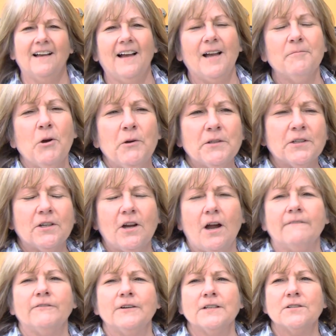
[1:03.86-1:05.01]
I'm going to
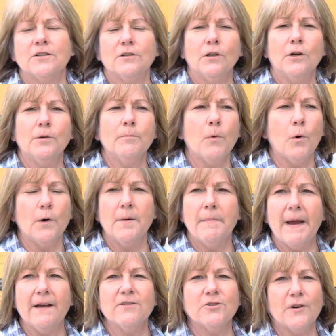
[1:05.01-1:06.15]
conference to learn more
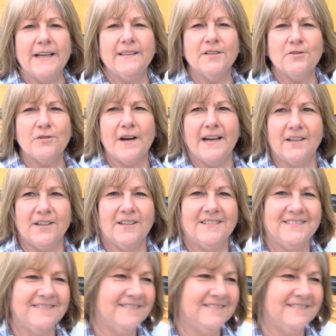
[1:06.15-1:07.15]
about Train the Trainer.